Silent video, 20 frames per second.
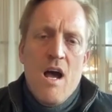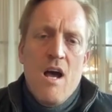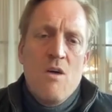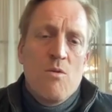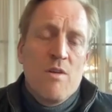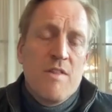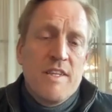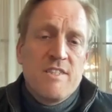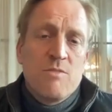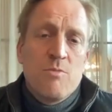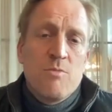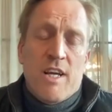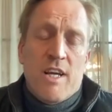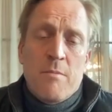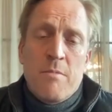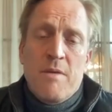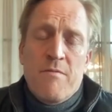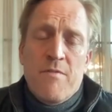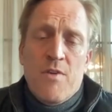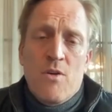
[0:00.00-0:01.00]
Well, this week
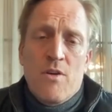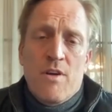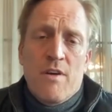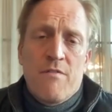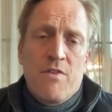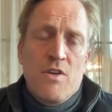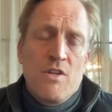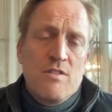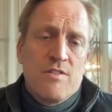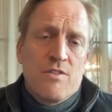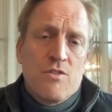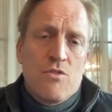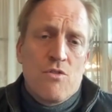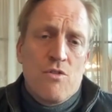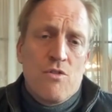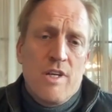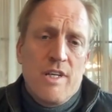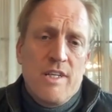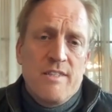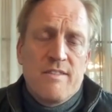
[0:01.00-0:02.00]
I've been following a few
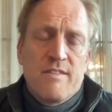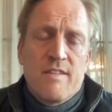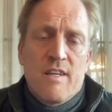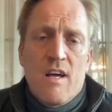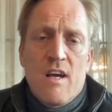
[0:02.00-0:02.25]
stories.